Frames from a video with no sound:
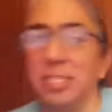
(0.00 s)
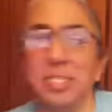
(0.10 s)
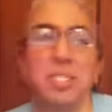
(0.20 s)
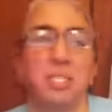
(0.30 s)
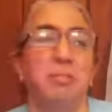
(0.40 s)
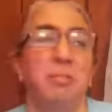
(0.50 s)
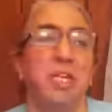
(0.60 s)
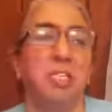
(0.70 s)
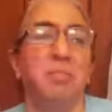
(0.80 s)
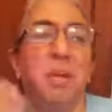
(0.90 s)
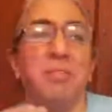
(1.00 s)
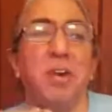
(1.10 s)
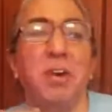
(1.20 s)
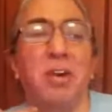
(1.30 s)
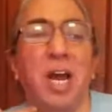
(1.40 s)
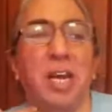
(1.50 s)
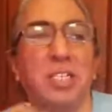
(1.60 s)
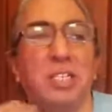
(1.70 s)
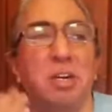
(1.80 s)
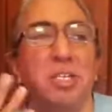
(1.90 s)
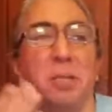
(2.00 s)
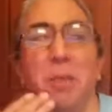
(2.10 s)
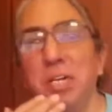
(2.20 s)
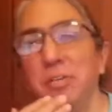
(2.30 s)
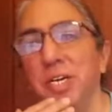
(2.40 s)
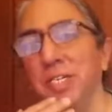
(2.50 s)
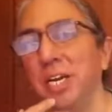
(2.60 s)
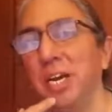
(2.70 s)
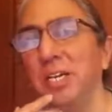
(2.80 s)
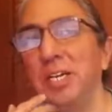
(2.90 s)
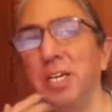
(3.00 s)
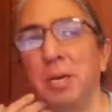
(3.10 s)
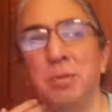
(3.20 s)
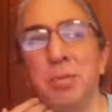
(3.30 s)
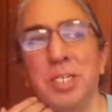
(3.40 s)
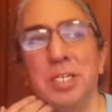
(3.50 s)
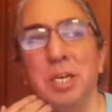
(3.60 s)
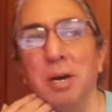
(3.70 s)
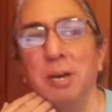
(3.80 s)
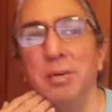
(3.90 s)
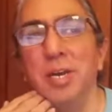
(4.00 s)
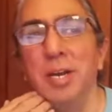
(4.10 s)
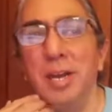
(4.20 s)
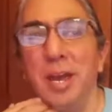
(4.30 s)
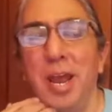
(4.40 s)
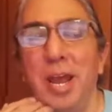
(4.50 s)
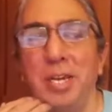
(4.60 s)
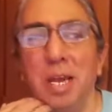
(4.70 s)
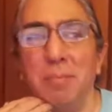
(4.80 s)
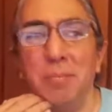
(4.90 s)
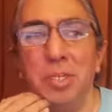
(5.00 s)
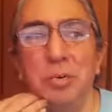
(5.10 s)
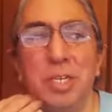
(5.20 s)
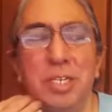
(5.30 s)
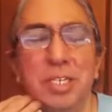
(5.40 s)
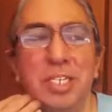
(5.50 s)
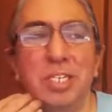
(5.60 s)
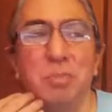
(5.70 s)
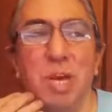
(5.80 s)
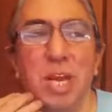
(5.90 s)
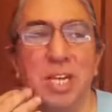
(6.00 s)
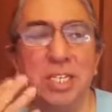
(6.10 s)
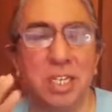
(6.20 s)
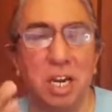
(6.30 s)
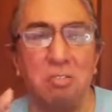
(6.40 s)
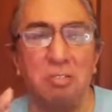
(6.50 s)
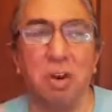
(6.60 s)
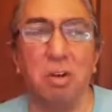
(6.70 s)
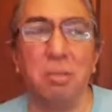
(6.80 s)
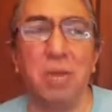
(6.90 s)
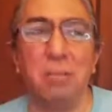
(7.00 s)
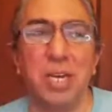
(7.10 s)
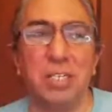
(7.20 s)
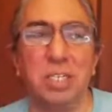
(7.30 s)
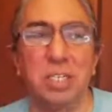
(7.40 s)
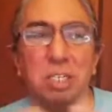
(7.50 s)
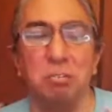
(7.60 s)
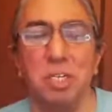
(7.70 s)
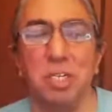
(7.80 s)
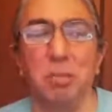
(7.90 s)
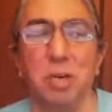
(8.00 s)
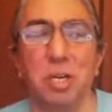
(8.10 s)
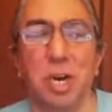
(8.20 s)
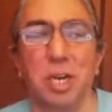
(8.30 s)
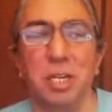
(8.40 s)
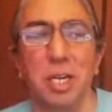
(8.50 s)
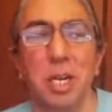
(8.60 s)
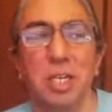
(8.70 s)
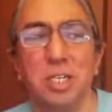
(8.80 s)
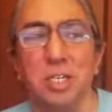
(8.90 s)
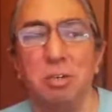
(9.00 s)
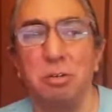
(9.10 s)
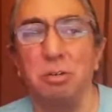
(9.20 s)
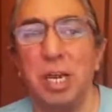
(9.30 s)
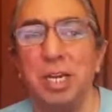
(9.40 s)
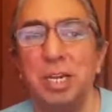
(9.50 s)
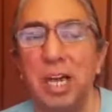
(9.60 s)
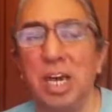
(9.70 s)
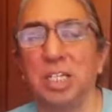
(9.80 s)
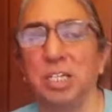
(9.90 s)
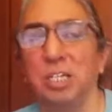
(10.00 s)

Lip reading: as you may have heard, I started a Patreon site a couple of weeks ago. And I'm doing this as a way to kind of hone my message and really work on creating a national